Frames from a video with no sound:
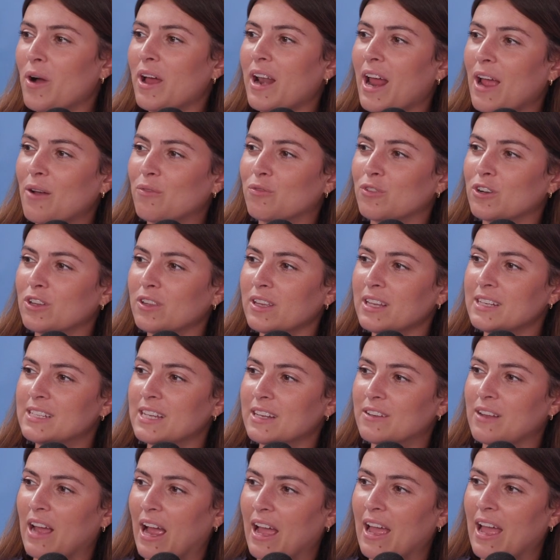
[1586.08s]
know what I really
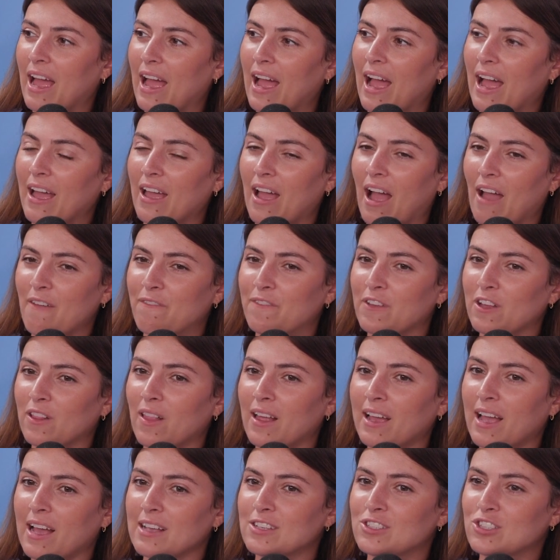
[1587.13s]
episode did I, I I feel
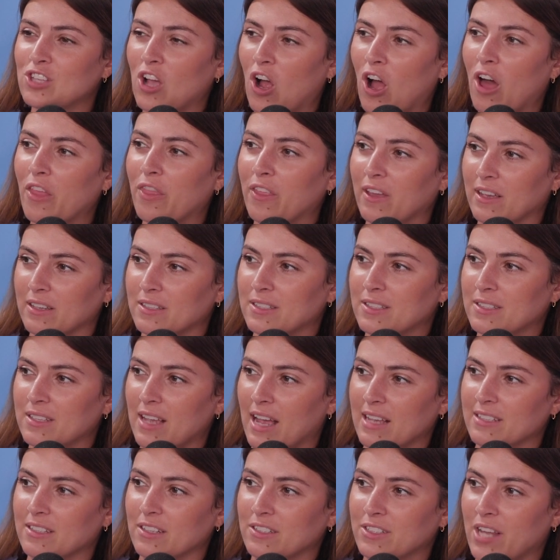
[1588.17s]
like I saw this
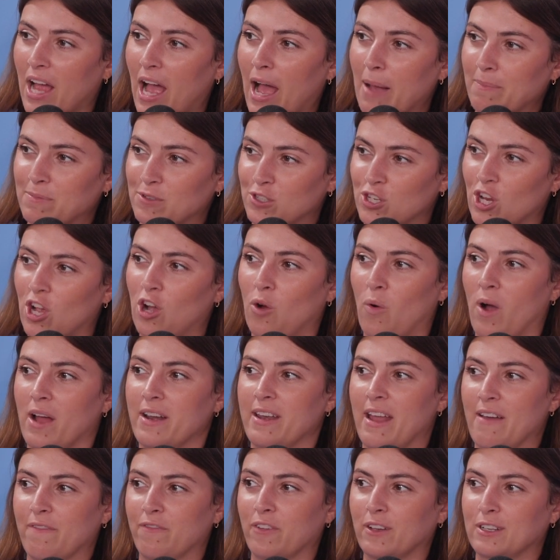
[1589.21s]
as a top show
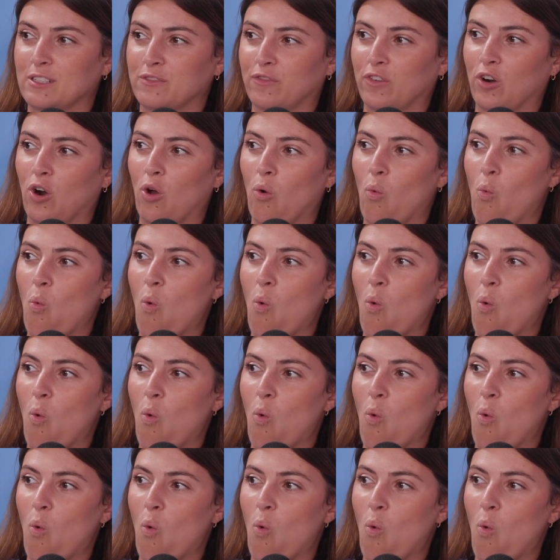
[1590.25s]
on Netflix for a